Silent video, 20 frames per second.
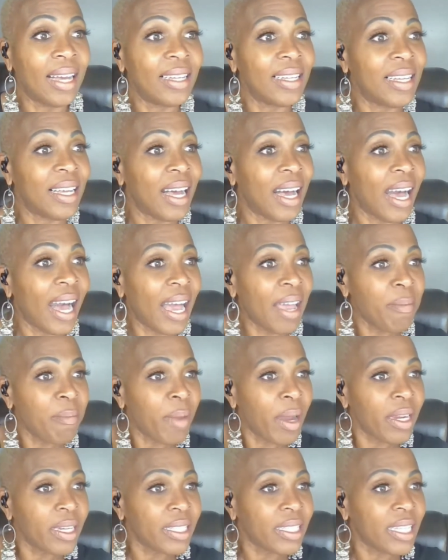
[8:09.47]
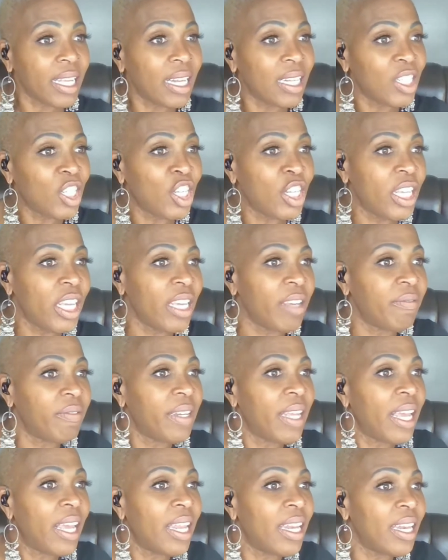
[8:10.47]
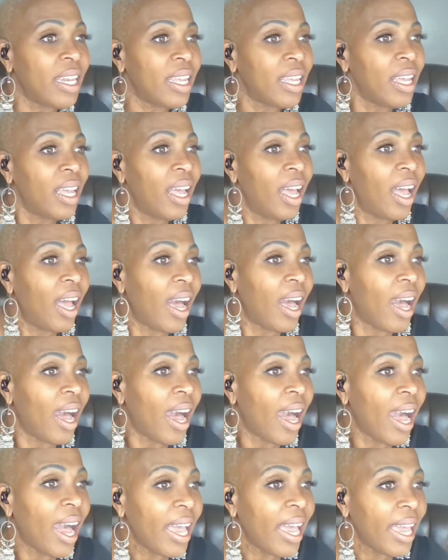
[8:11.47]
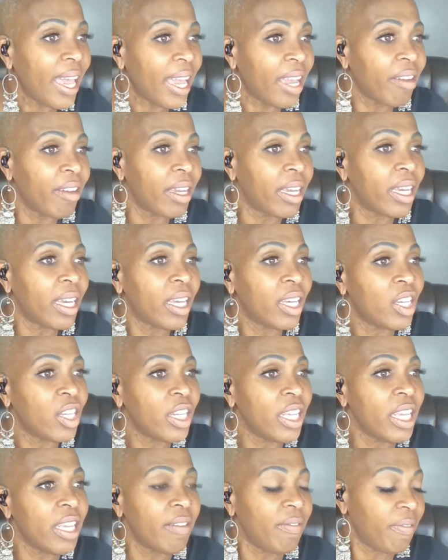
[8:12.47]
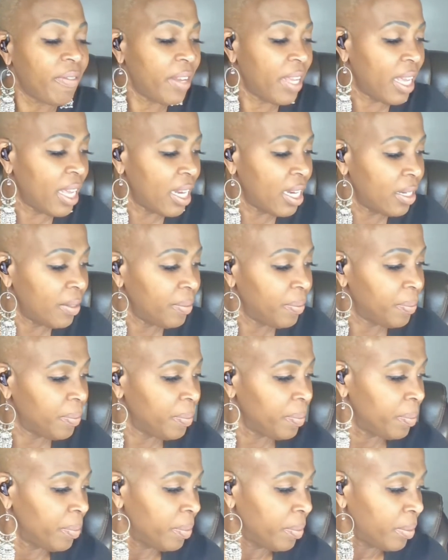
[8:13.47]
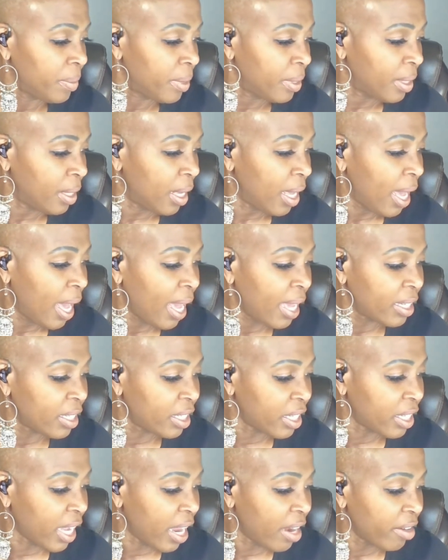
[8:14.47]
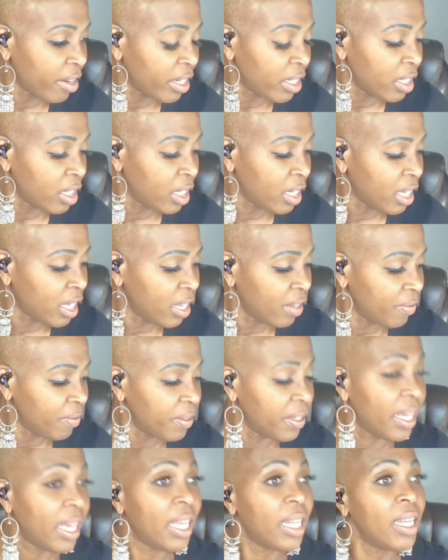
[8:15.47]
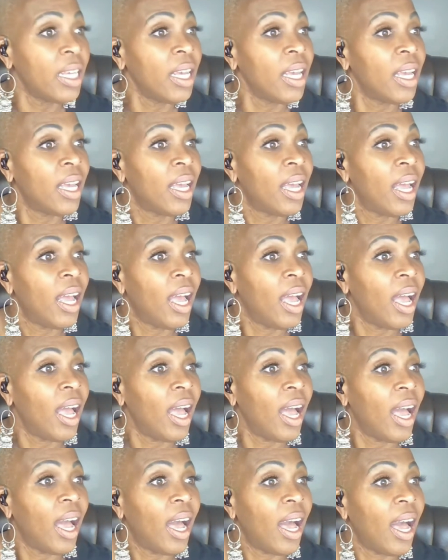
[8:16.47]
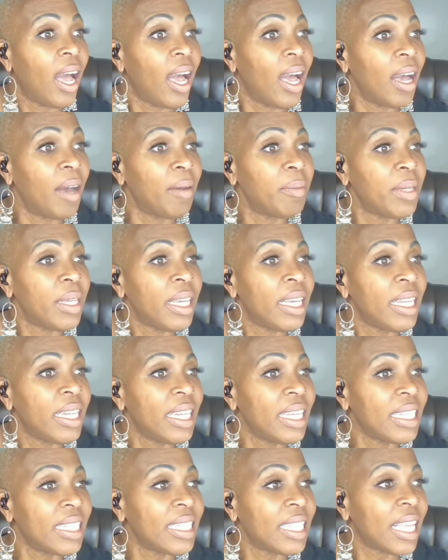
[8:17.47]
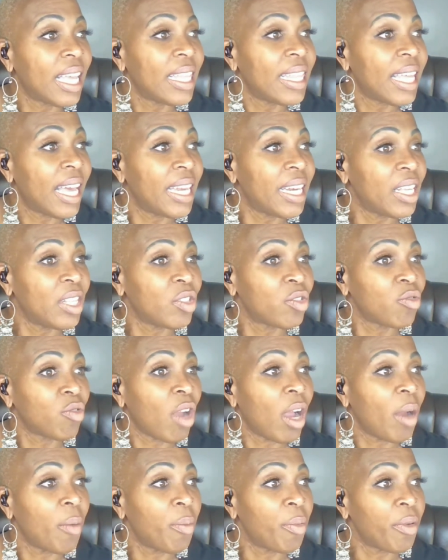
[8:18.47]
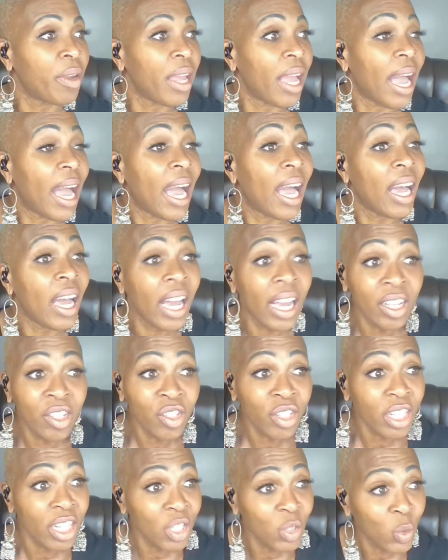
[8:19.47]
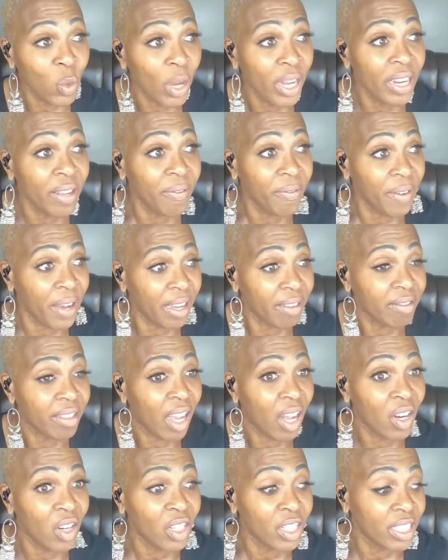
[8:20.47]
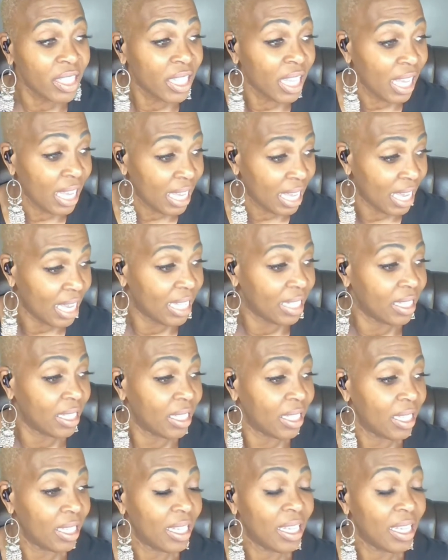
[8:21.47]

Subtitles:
Hi, Marcel, good evening. Hi, Erica, good evening. Hi, Sharon, good evening. Enid said that is robbery. $125 ticket.